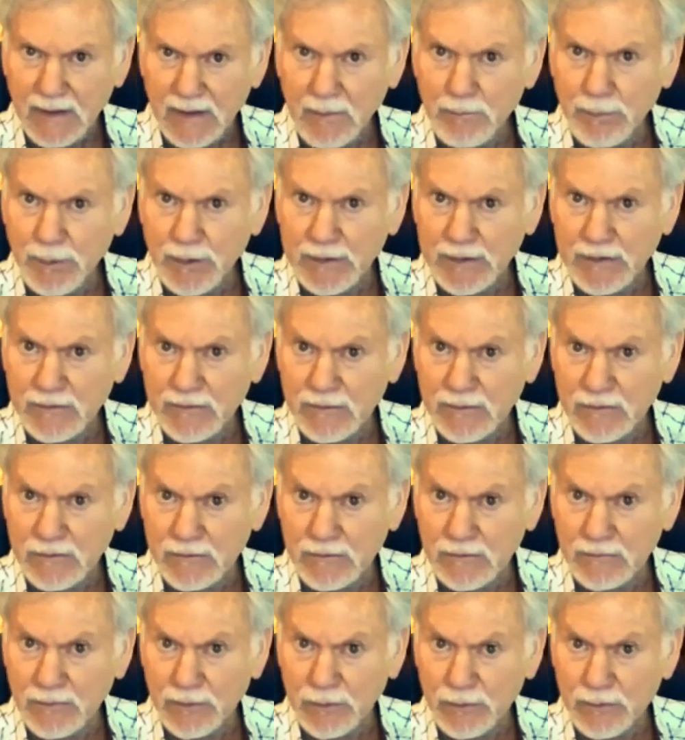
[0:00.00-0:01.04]
But it
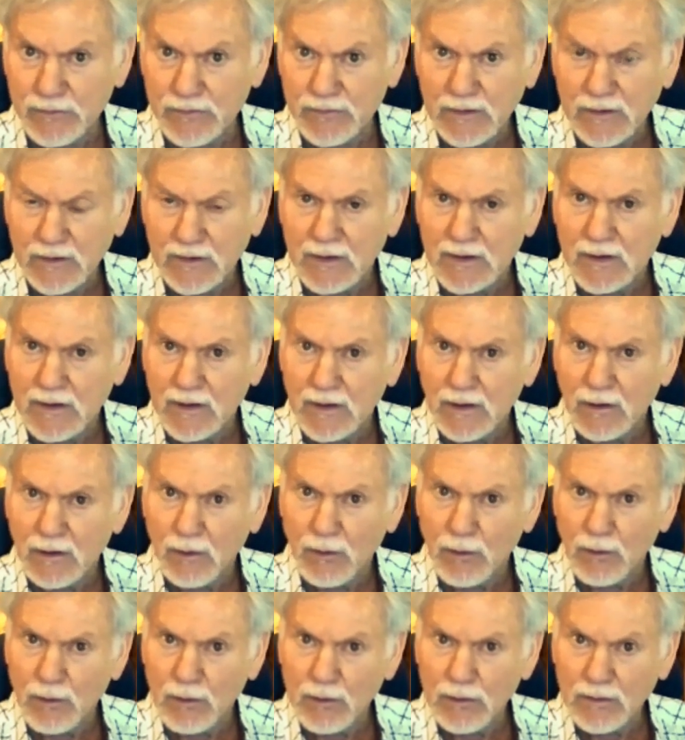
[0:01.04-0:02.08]
devotes
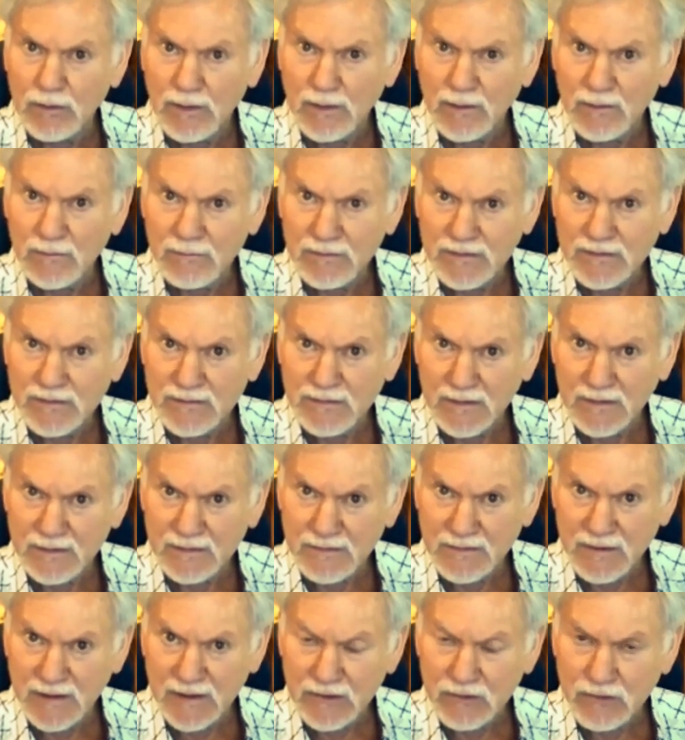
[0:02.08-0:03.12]
all of its
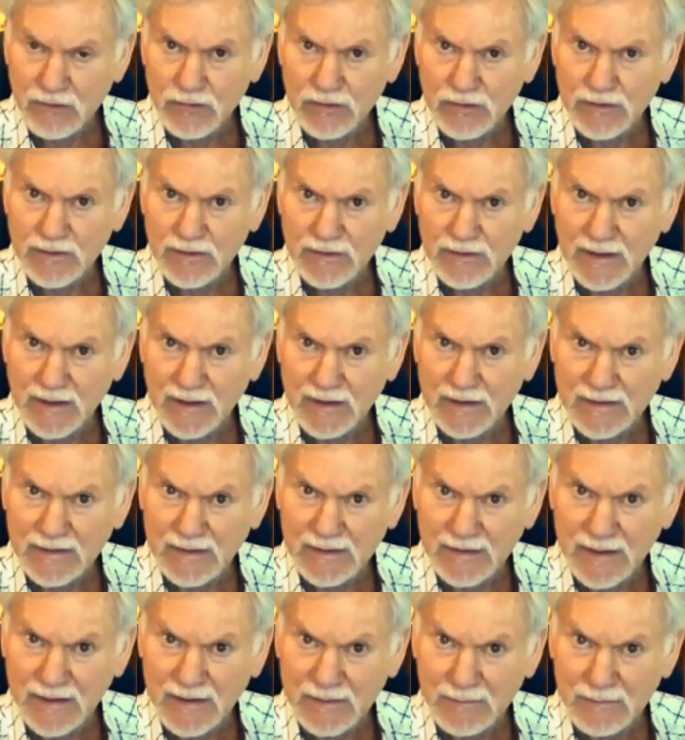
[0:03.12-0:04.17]
attention
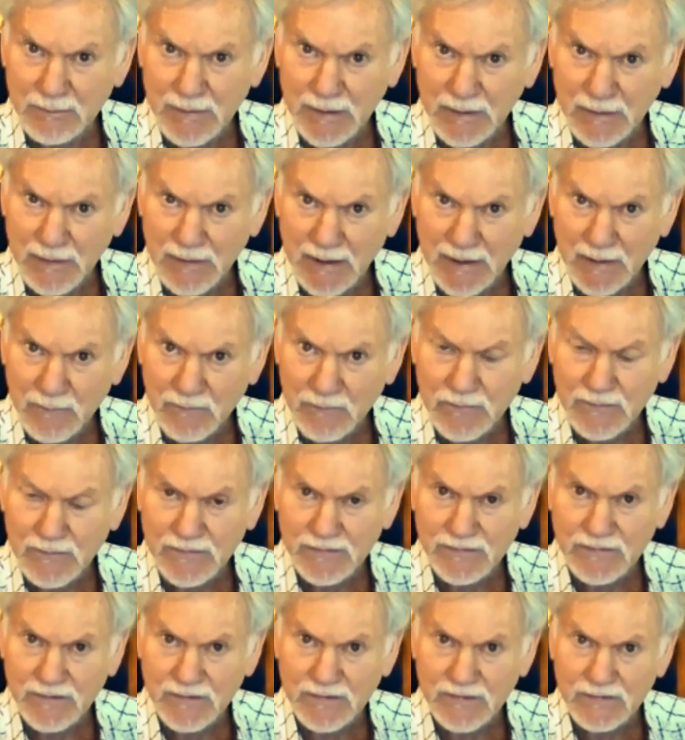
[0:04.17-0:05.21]
and
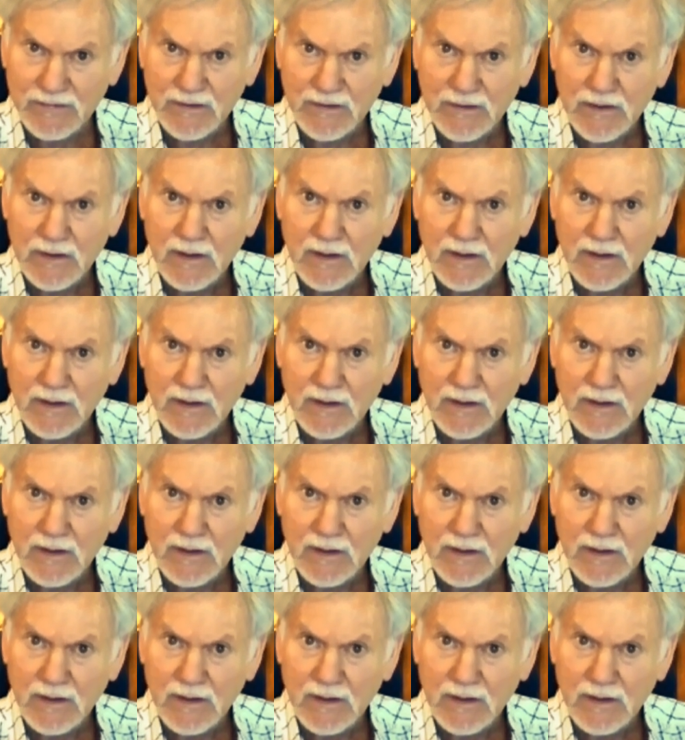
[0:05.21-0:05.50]
emphasis